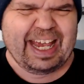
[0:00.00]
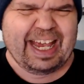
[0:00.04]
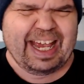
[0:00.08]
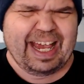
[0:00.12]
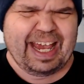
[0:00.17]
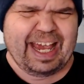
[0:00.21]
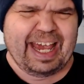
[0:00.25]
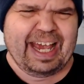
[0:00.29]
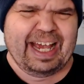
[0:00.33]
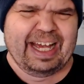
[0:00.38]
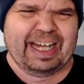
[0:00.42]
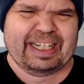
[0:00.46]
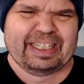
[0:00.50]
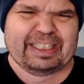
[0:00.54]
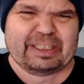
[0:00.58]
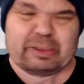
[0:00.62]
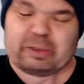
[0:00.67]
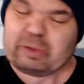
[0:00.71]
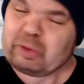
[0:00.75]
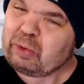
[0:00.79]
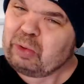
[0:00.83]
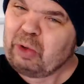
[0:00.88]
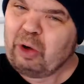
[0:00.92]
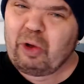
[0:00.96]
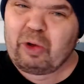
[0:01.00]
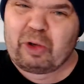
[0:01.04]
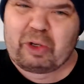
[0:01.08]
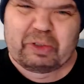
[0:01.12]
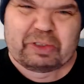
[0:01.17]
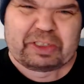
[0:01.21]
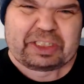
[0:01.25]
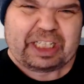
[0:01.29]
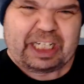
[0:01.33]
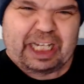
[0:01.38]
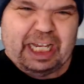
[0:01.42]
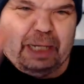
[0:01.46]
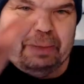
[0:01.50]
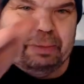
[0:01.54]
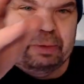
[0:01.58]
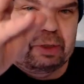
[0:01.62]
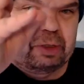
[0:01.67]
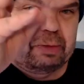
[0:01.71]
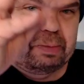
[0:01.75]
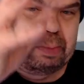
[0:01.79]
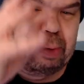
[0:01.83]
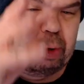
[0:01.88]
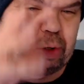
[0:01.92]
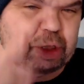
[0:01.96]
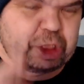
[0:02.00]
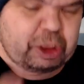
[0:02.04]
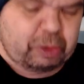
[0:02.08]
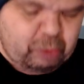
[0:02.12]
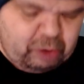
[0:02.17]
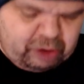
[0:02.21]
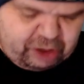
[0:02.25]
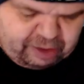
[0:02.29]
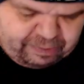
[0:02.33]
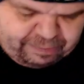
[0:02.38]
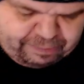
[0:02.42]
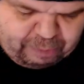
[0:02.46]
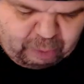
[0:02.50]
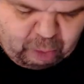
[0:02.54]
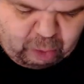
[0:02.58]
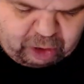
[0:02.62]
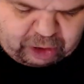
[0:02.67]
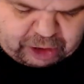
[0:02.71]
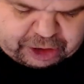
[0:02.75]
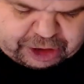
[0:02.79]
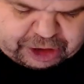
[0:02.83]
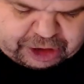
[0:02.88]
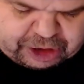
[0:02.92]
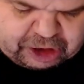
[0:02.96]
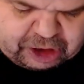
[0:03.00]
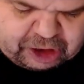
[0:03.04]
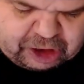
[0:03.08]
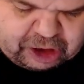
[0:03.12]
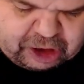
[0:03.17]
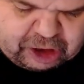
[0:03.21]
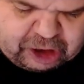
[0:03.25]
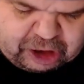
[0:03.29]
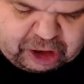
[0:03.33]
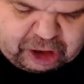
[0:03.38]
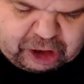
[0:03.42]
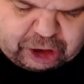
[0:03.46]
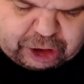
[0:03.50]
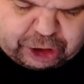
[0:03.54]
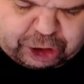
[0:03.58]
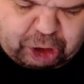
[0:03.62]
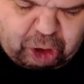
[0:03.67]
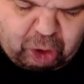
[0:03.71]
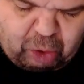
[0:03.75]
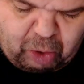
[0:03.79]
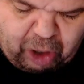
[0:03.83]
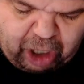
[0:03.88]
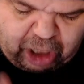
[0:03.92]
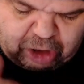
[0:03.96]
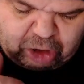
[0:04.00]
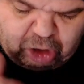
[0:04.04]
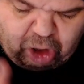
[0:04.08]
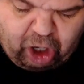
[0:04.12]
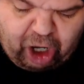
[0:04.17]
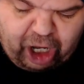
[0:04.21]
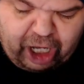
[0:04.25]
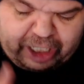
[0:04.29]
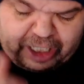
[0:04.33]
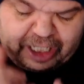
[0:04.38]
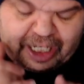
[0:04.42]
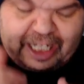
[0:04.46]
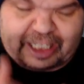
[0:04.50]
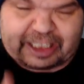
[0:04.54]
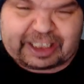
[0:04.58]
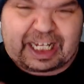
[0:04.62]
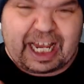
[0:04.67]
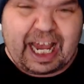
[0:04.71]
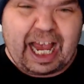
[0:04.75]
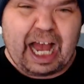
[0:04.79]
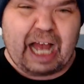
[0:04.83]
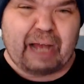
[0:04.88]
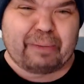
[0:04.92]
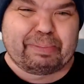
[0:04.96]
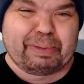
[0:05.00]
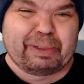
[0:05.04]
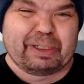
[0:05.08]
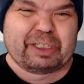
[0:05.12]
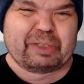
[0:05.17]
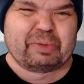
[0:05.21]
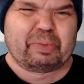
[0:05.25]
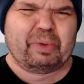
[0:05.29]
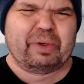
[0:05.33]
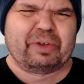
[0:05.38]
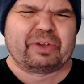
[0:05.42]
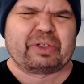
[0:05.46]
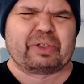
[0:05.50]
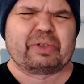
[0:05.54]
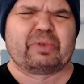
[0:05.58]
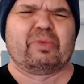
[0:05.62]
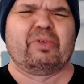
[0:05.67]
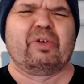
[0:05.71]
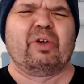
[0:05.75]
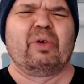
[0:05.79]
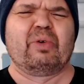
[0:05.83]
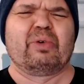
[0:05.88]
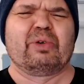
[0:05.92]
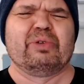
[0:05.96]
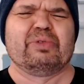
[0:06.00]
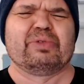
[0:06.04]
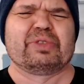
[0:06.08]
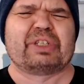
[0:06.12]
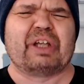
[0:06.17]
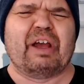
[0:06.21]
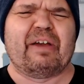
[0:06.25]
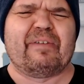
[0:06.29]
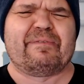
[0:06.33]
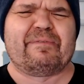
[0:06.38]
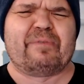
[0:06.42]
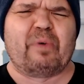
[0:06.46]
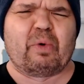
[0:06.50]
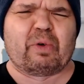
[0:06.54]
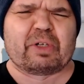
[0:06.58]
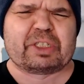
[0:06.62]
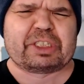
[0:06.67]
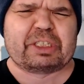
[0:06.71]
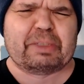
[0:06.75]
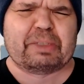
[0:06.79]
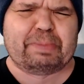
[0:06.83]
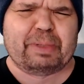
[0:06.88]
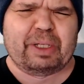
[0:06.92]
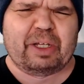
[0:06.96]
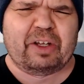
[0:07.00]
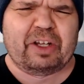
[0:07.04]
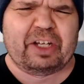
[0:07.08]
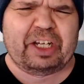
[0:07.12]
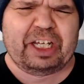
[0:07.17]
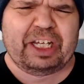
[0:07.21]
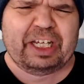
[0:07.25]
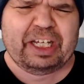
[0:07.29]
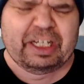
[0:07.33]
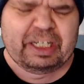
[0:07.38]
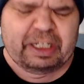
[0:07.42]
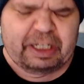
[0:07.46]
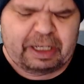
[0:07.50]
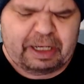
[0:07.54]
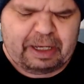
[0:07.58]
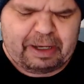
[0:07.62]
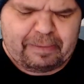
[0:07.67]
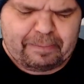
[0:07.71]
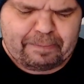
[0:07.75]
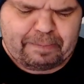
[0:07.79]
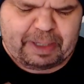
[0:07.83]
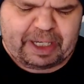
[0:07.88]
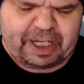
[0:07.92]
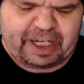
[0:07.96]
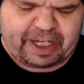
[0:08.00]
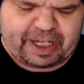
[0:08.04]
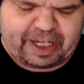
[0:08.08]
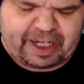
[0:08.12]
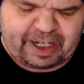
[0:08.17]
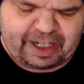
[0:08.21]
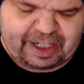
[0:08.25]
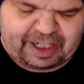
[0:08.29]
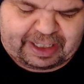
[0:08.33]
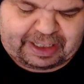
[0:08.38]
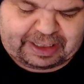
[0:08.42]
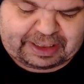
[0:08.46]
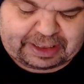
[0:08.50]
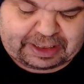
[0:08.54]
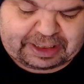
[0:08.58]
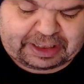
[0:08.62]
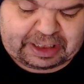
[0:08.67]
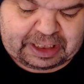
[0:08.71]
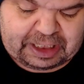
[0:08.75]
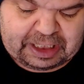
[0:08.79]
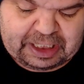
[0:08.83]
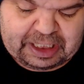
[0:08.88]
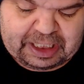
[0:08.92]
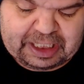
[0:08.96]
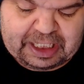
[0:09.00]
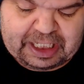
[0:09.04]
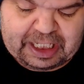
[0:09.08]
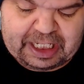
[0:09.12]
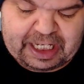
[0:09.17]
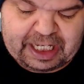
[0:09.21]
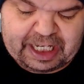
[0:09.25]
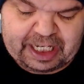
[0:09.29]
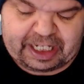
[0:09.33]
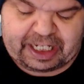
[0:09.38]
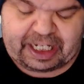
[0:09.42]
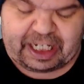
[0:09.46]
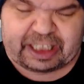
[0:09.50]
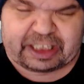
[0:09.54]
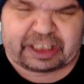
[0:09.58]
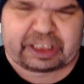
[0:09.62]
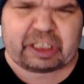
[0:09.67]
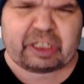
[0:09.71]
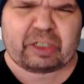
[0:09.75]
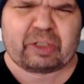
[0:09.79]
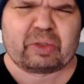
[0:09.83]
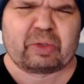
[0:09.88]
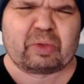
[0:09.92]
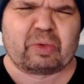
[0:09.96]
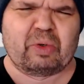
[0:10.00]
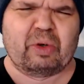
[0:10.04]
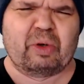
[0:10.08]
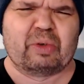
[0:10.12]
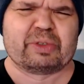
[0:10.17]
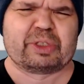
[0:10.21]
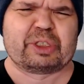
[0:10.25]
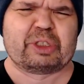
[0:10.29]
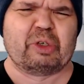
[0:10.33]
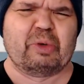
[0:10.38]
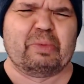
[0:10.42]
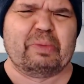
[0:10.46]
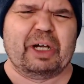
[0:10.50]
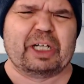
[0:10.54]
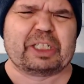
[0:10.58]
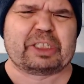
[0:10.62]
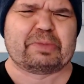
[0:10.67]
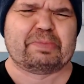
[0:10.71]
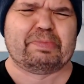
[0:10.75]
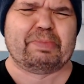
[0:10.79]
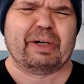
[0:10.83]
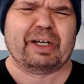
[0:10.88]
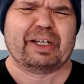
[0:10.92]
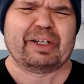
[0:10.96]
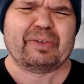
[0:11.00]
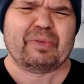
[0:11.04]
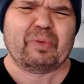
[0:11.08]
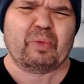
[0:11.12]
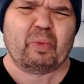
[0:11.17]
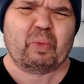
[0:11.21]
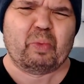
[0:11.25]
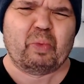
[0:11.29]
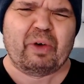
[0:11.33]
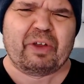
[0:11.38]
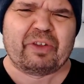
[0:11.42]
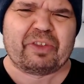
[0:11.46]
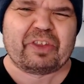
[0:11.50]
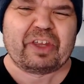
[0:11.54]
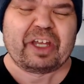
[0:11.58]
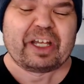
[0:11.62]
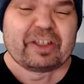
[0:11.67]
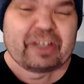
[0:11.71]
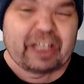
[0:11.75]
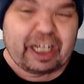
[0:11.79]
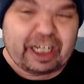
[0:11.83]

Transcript: and Grogu's able to push him with the Force. So a lot has happened with Grogu's Force ability because it has grown so much. But one thing